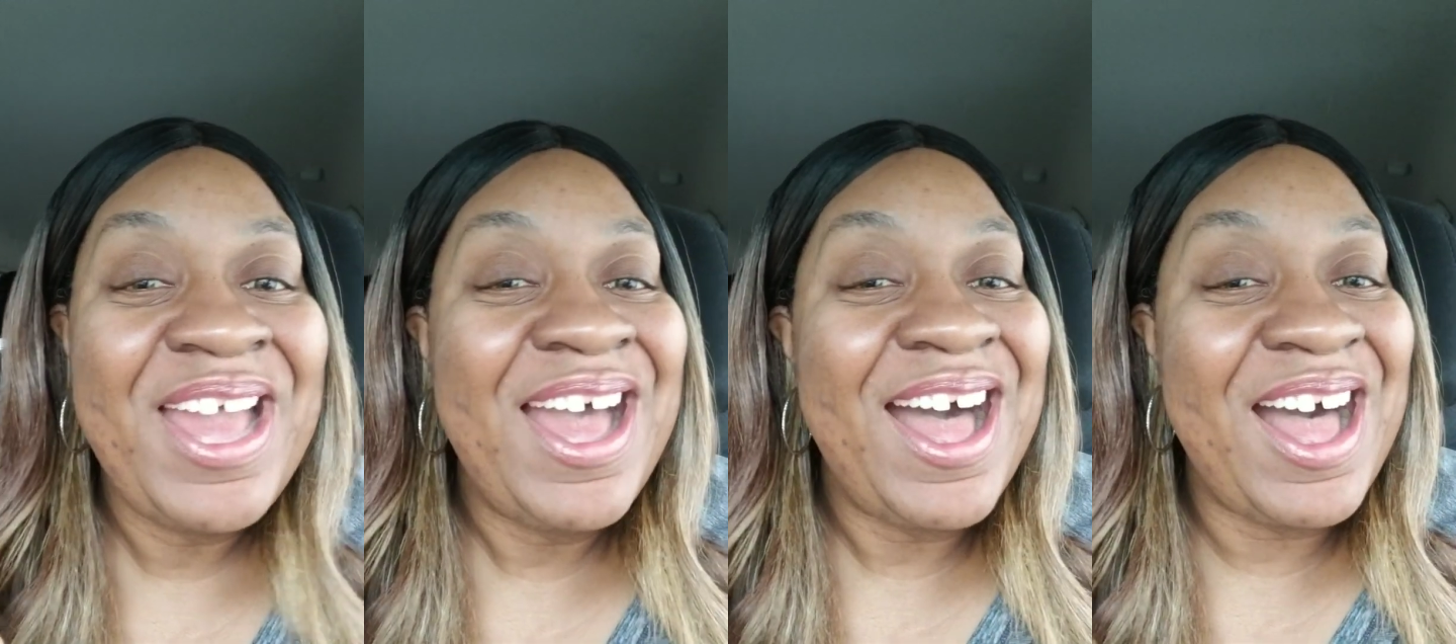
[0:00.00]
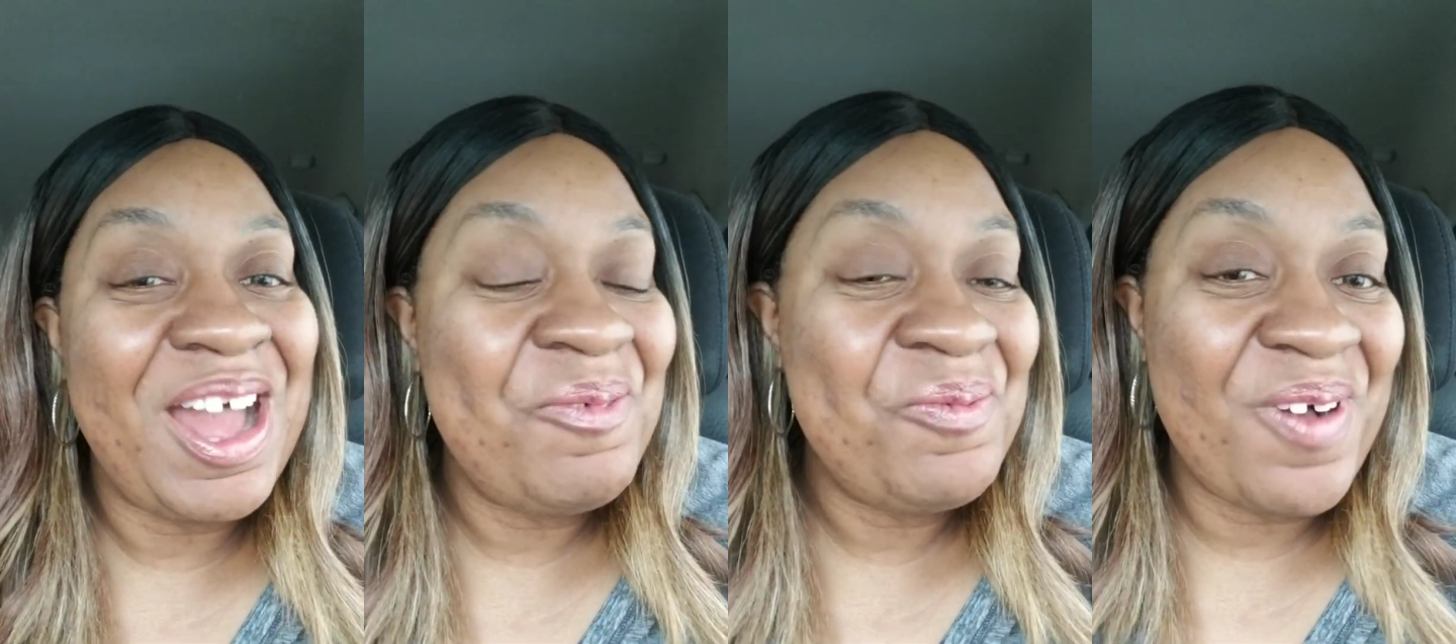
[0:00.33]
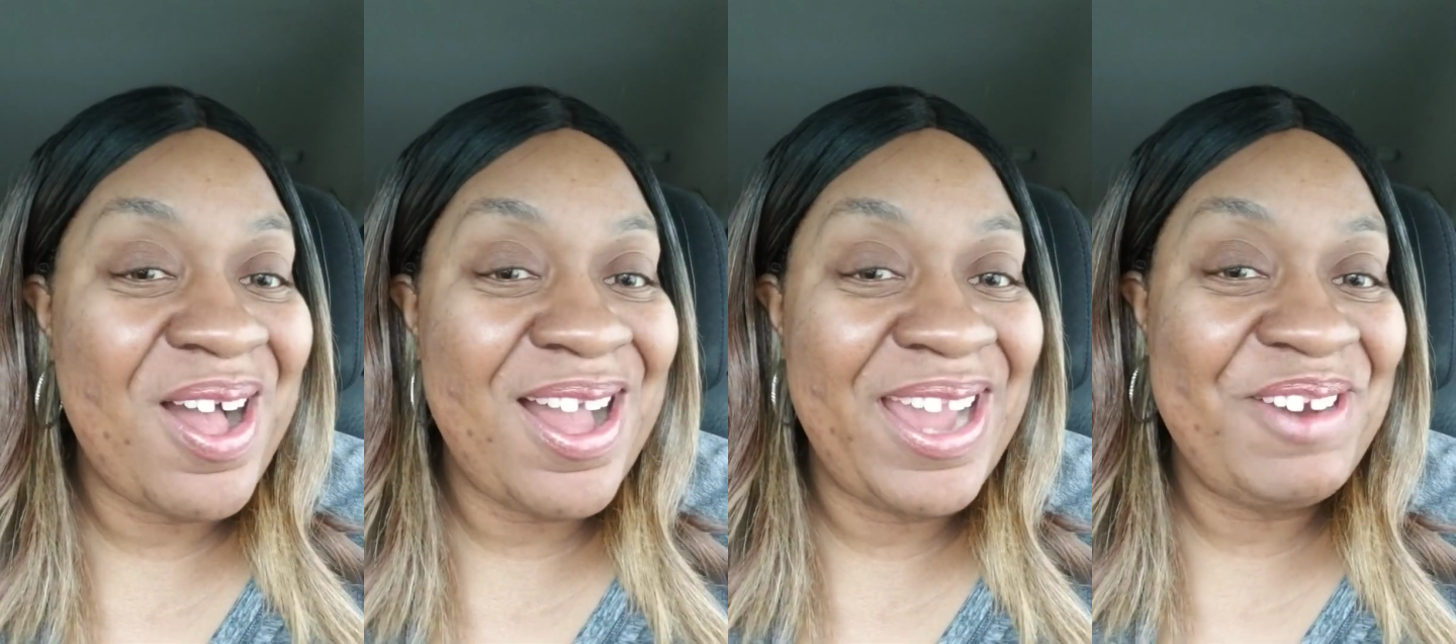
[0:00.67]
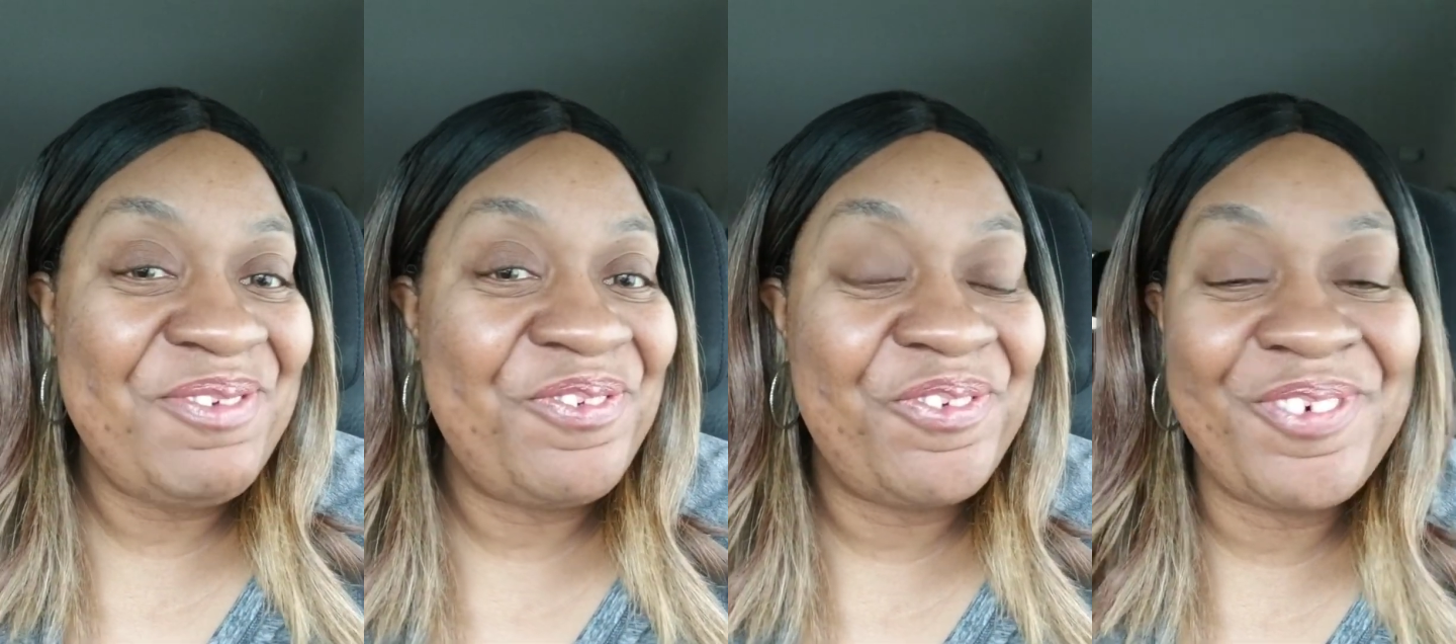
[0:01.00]
unwind,
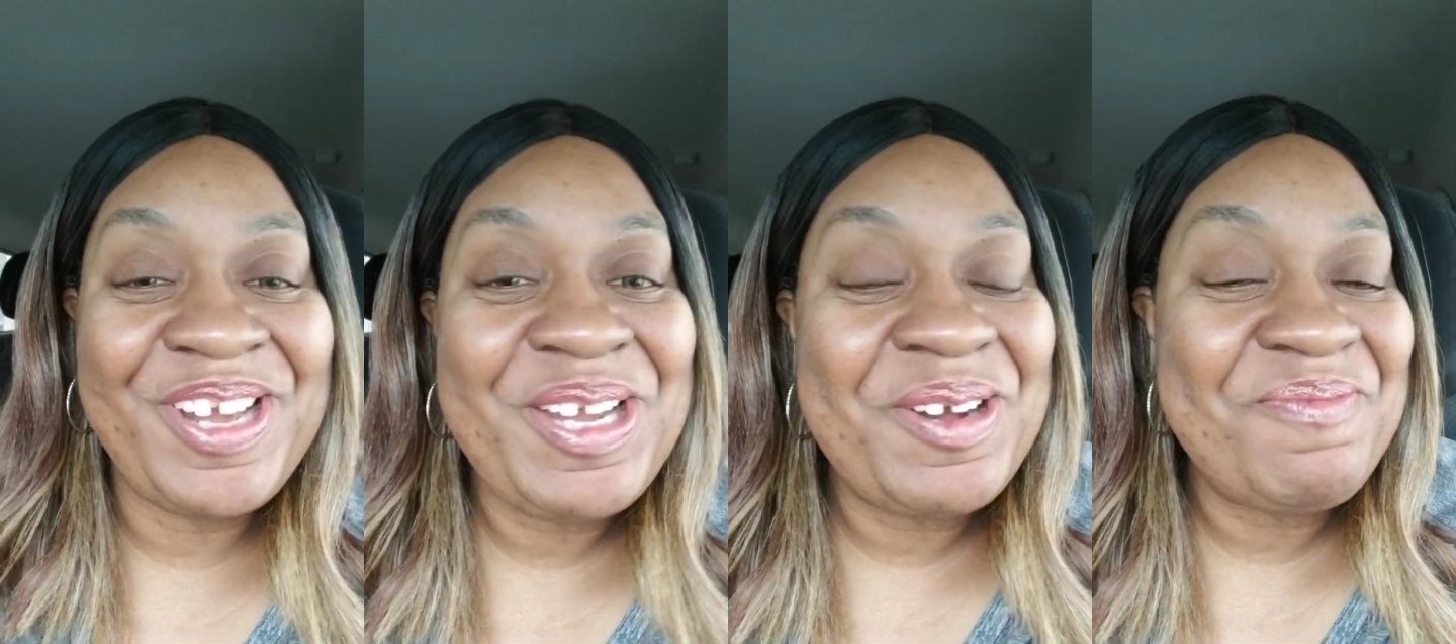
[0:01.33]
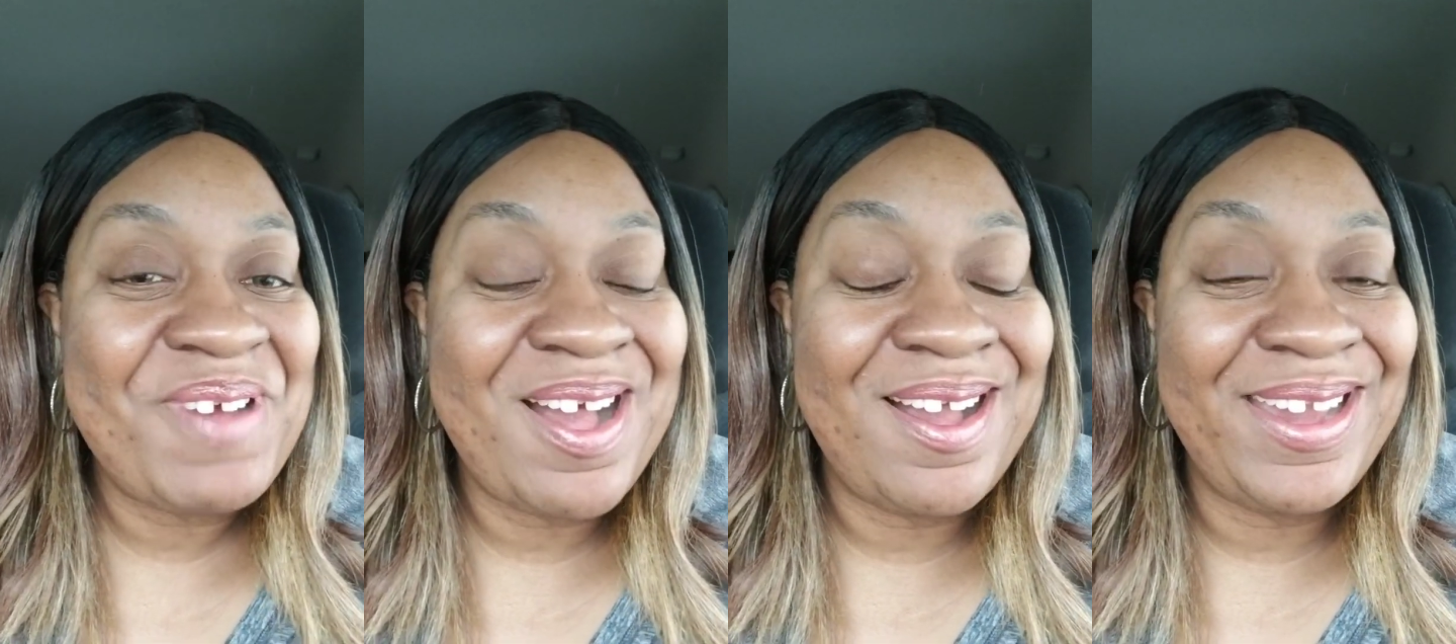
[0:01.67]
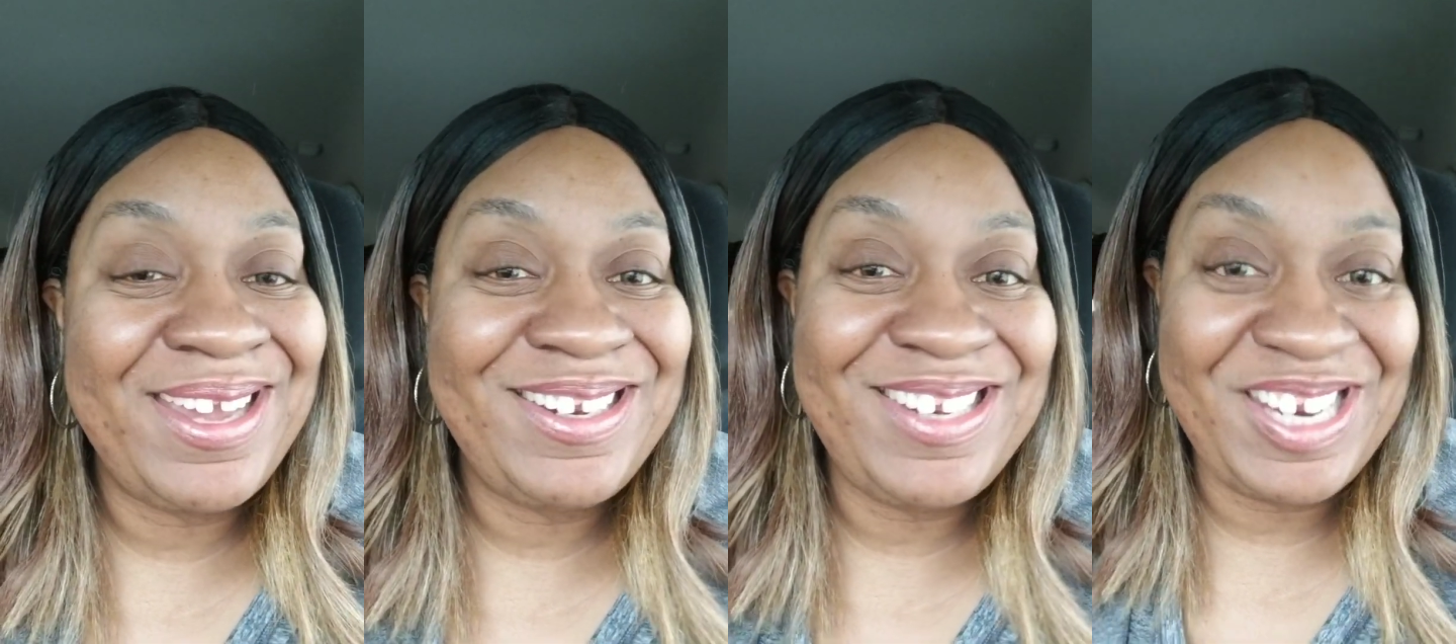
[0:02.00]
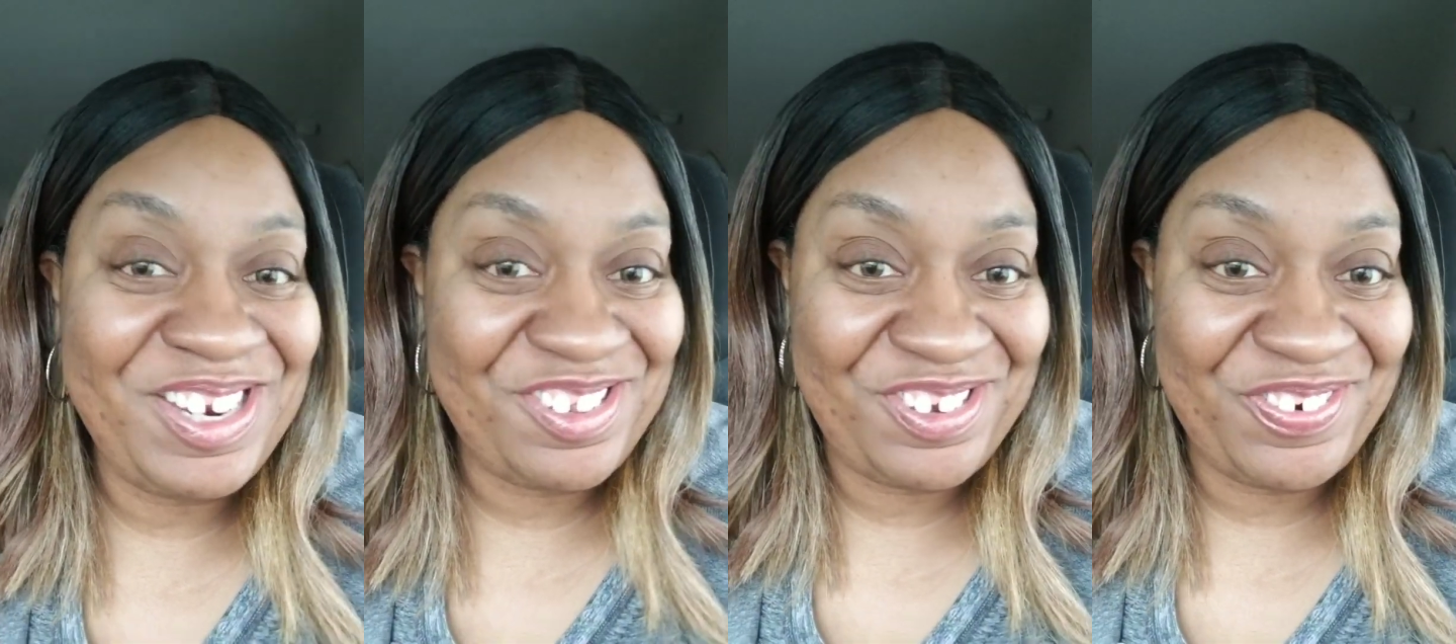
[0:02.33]
free your mind,
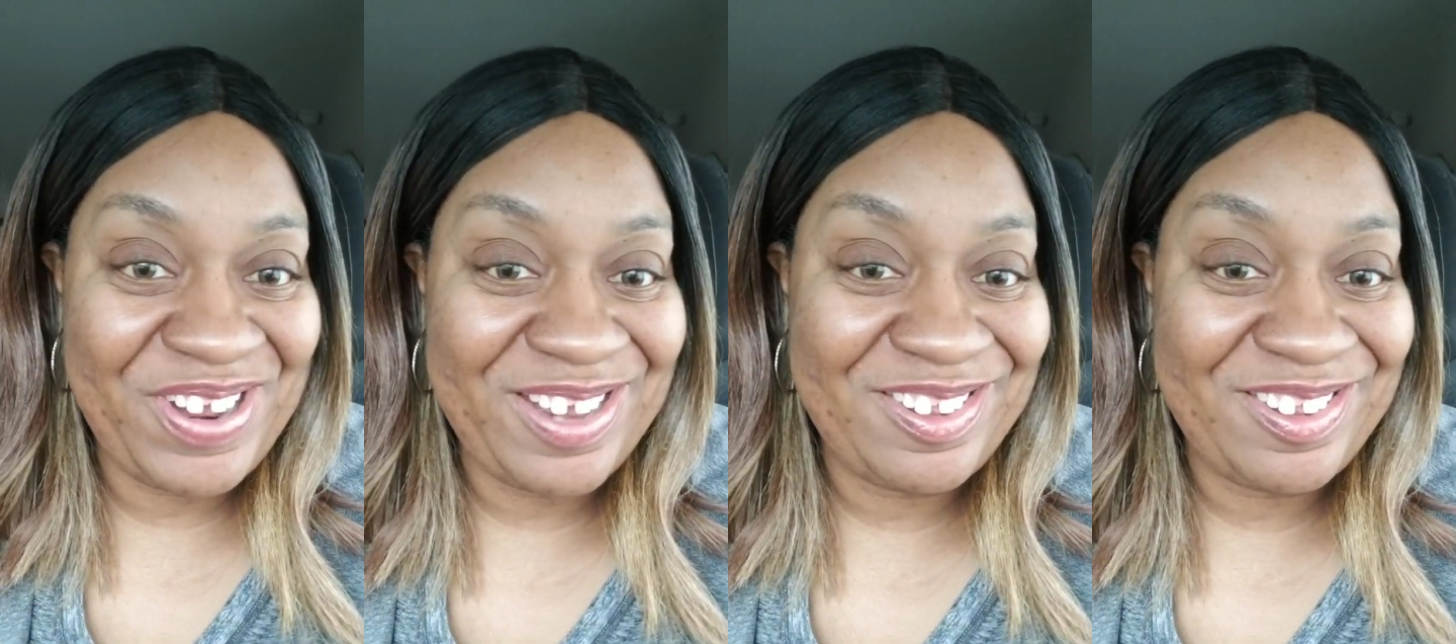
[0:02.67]
de-stress,